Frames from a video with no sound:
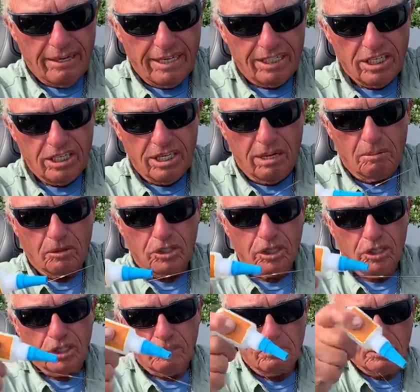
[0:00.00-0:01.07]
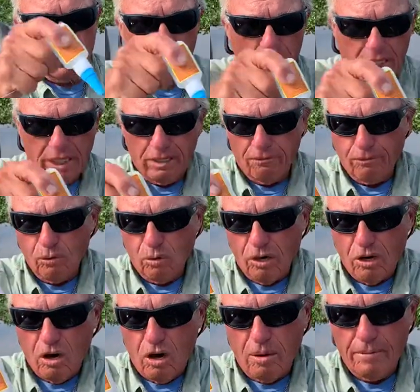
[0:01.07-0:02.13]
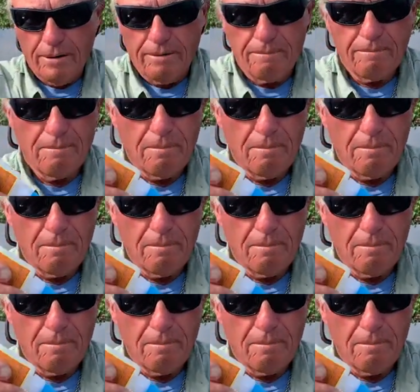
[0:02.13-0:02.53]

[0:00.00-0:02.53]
That's a double uni between the fluorocarbon